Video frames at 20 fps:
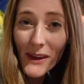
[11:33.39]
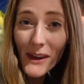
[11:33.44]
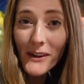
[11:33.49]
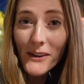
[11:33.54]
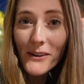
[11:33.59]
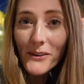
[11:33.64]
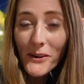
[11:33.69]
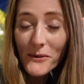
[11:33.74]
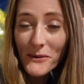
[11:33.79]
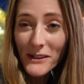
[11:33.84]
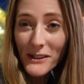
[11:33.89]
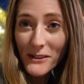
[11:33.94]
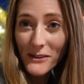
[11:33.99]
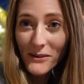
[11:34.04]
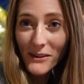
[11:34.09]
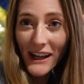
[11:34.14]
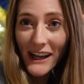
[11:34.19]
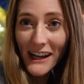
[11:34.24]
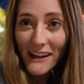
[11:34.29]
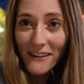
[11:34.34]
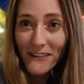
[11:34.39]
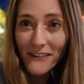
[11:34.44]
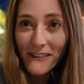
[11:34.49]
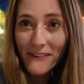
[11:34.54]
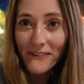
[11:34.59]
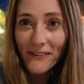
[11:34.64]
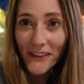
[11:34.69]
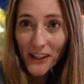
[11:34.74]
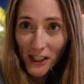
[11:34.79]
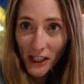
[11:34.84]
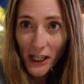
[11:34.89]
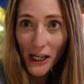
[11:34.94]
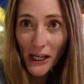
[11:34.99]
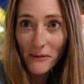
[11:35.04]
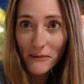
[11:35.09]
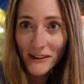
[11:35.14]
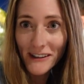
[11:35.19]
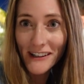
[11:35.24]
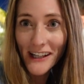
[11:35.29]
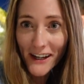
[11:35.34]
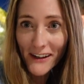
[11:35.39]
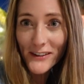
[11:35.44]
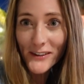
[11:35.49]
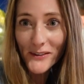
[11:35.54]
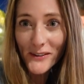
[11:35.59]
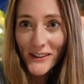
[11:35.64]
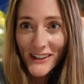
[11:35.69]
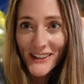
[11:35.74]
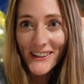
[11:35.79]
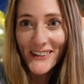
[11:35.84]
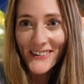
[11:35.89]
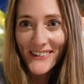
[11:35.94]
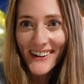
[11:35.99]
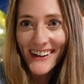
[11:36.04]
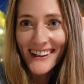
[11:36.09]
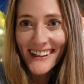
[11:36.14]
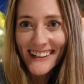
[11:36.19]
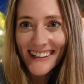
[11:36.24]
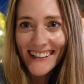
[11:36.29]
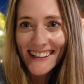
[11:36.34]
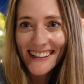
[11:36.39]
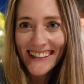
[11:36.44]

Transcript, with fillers: You know when you laugh, the camera laughs with you, right?